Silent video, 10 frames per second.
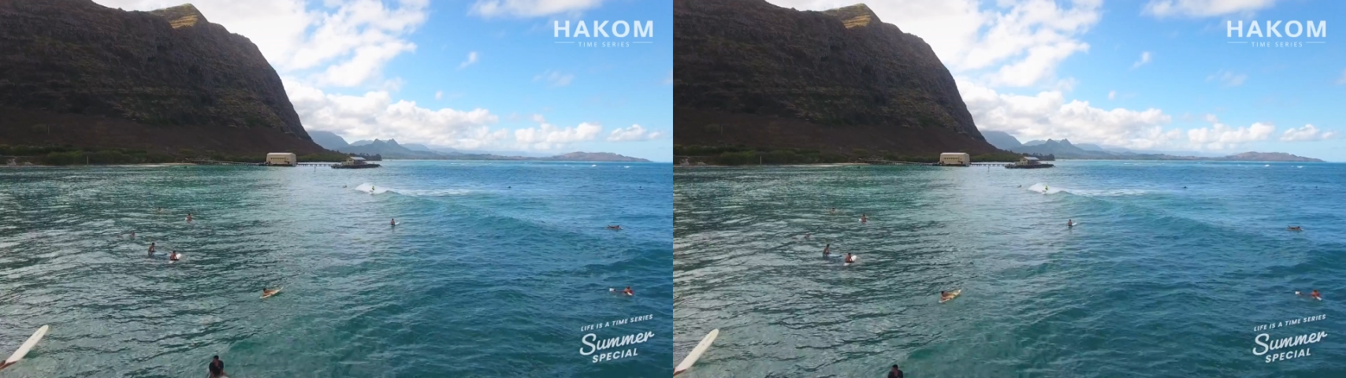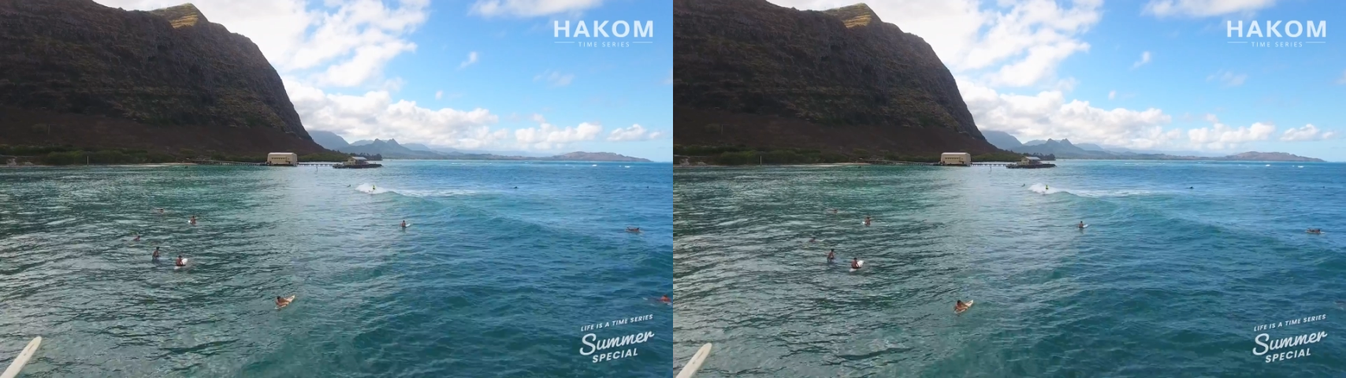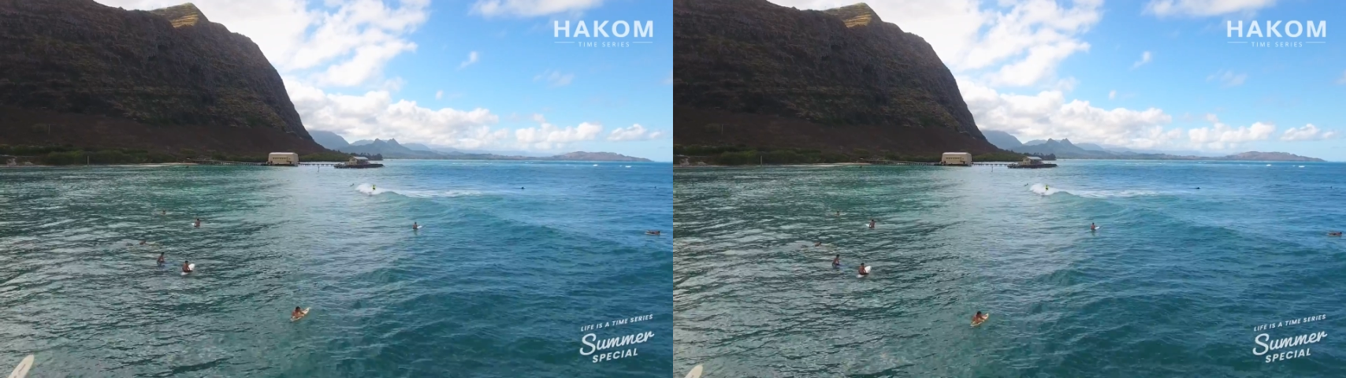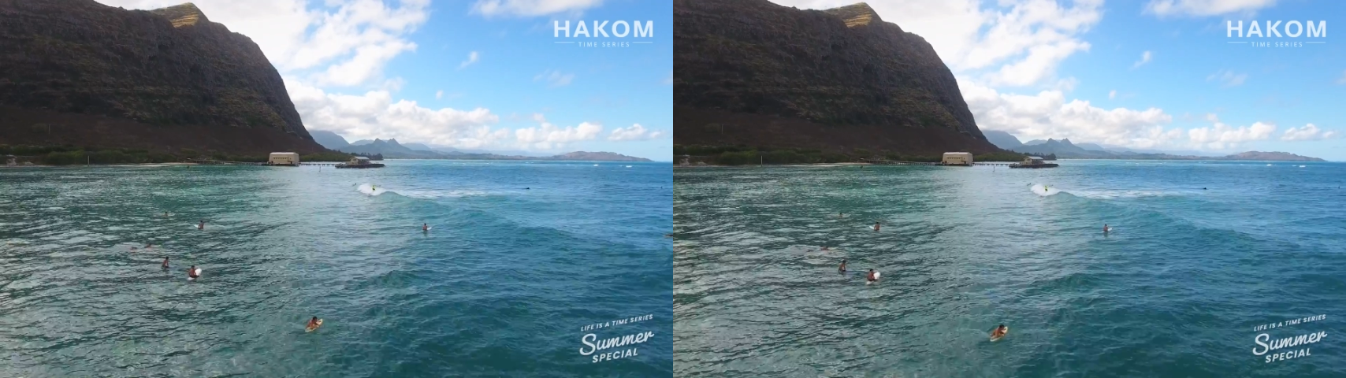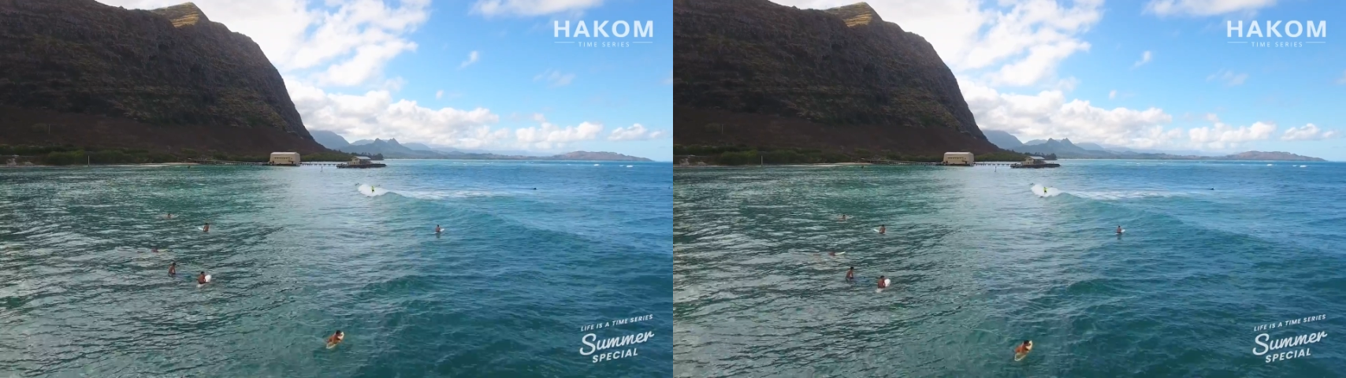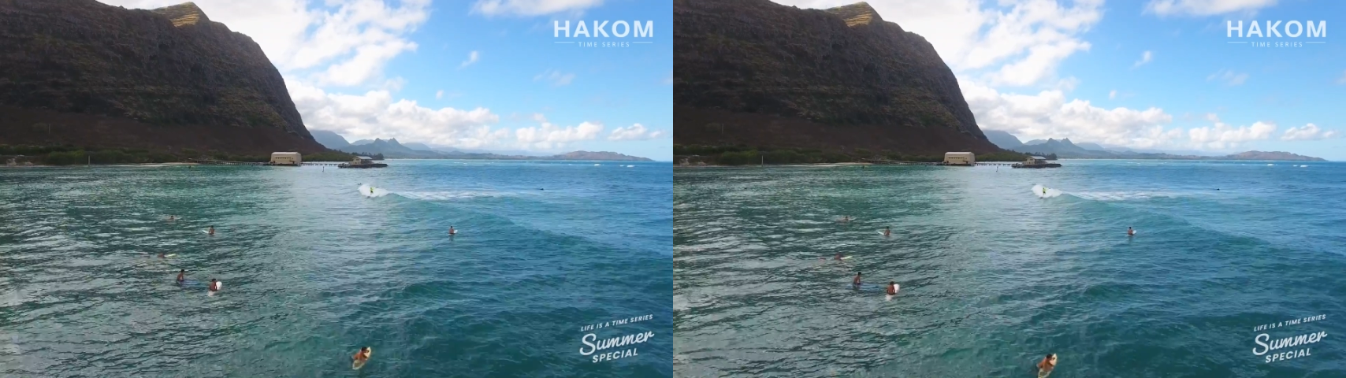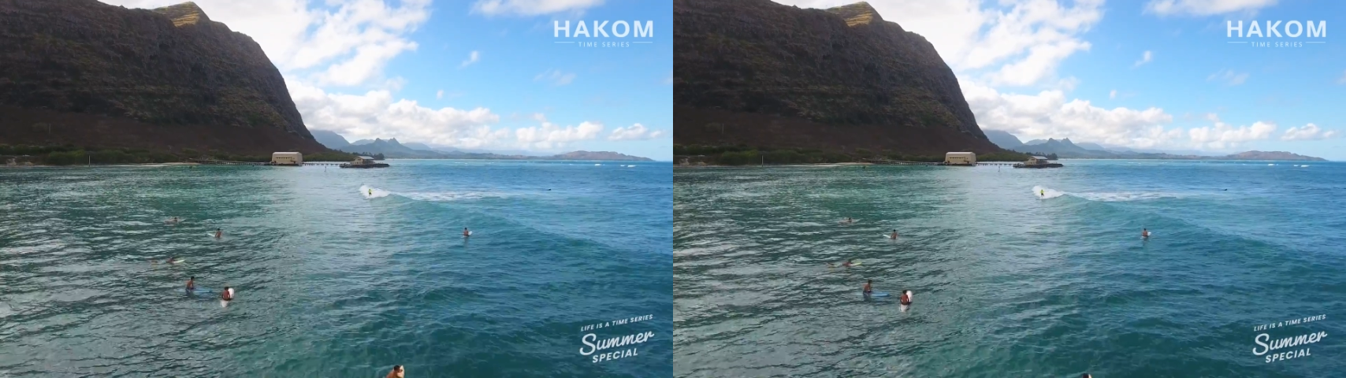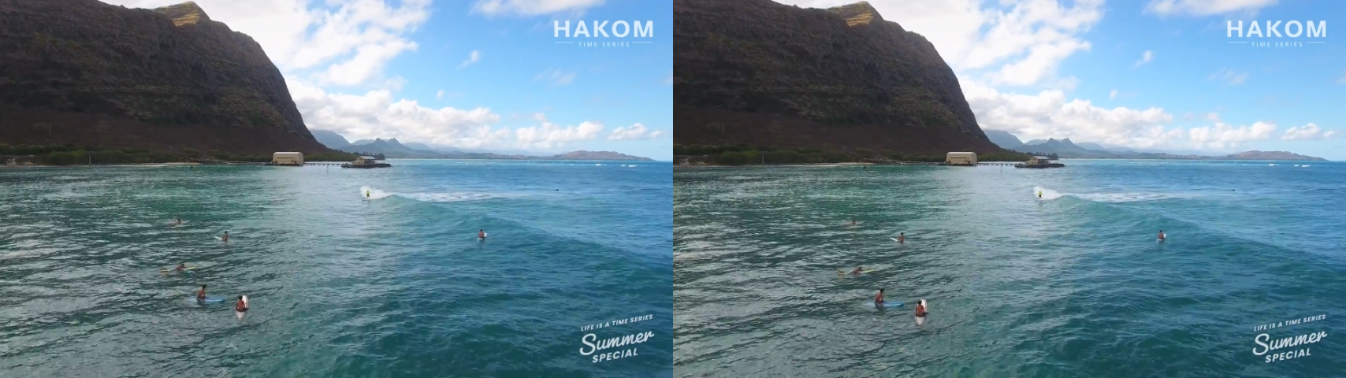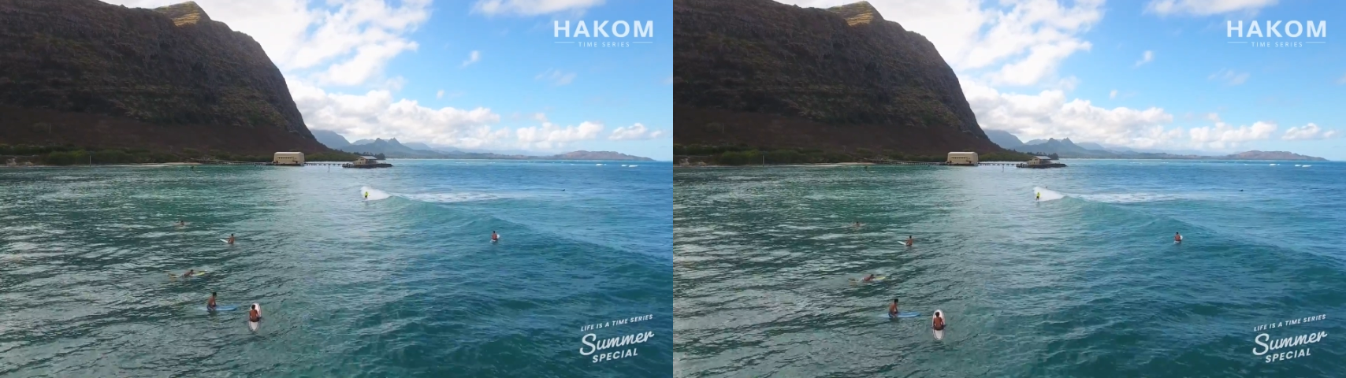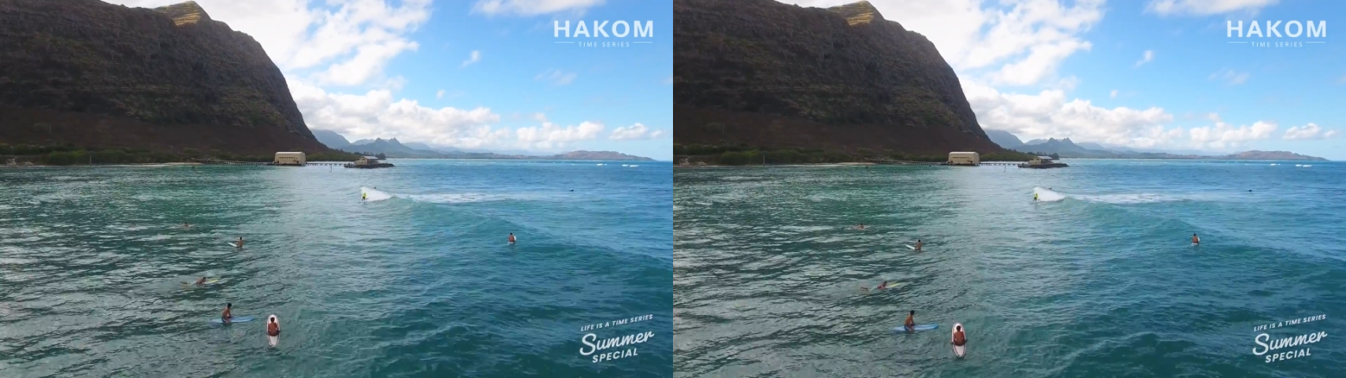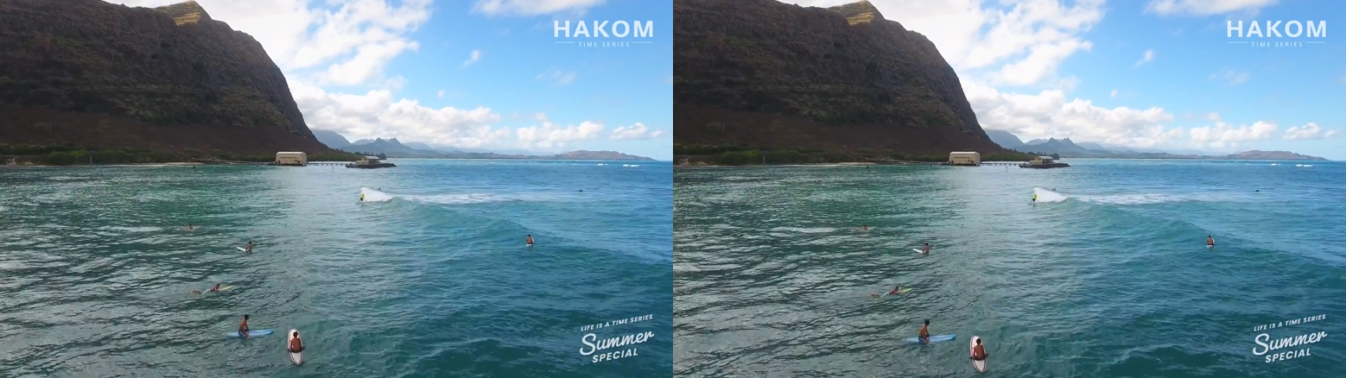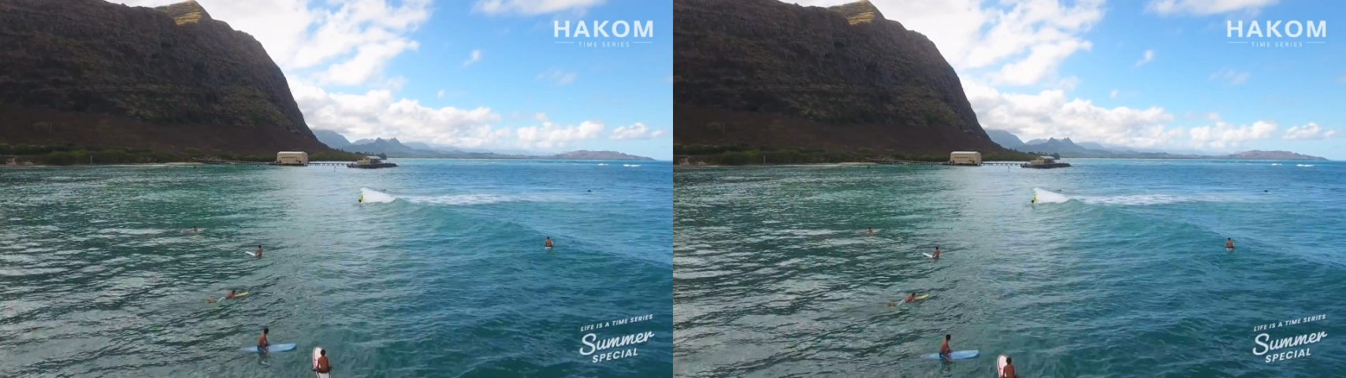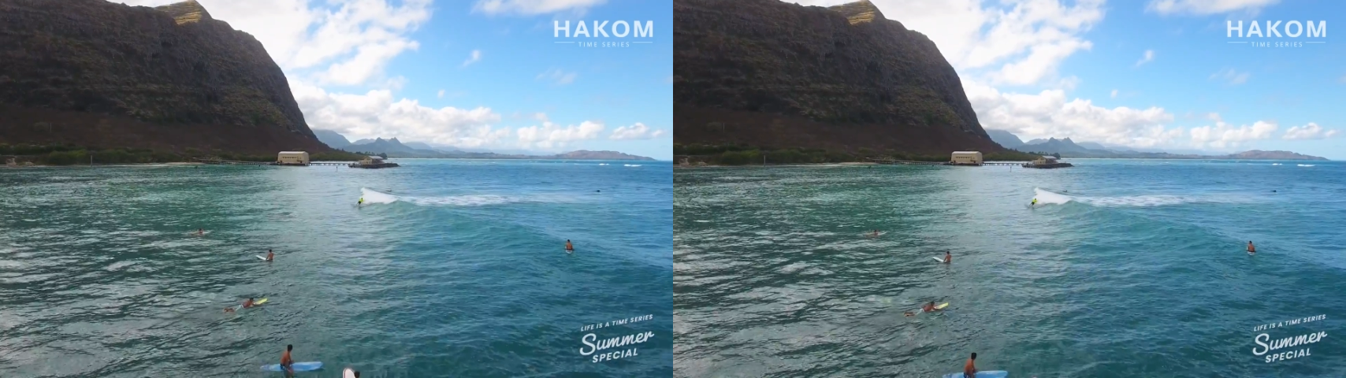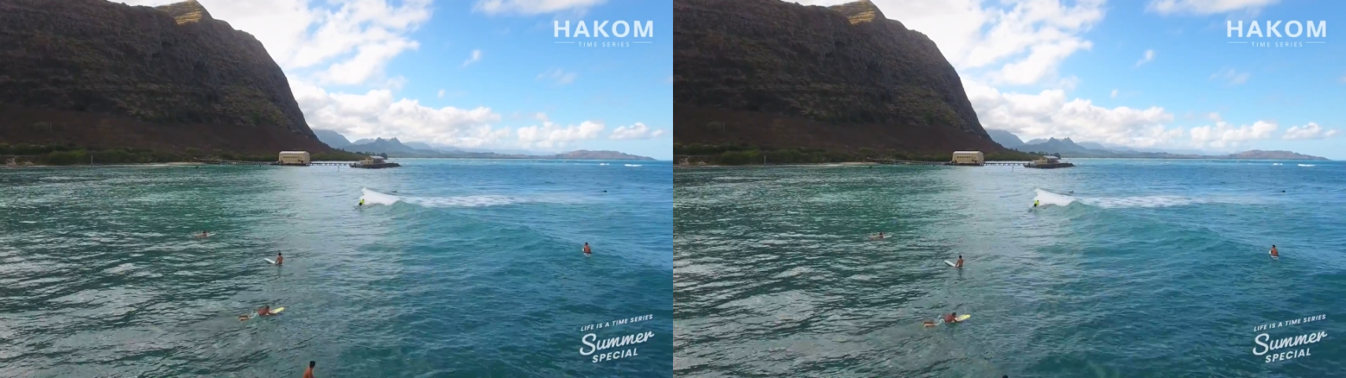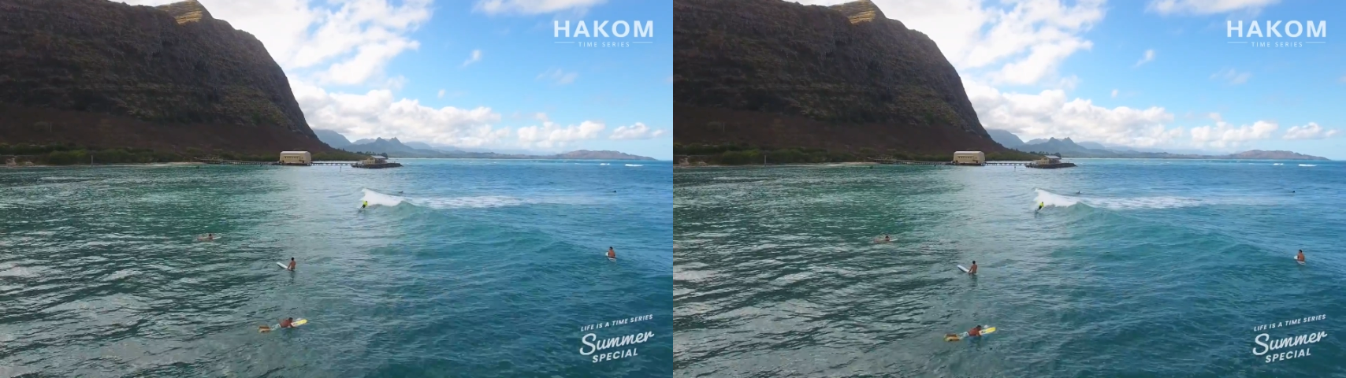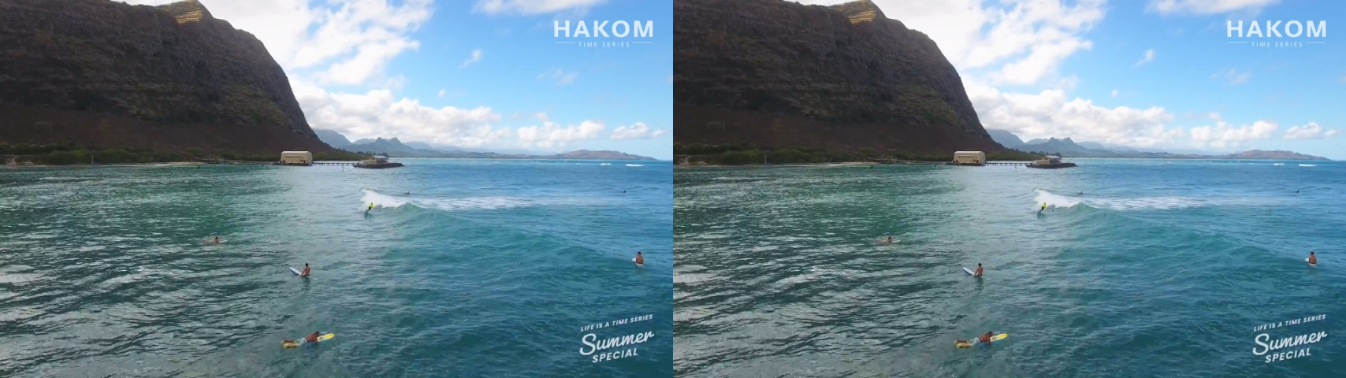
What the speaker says: (no speaker visible)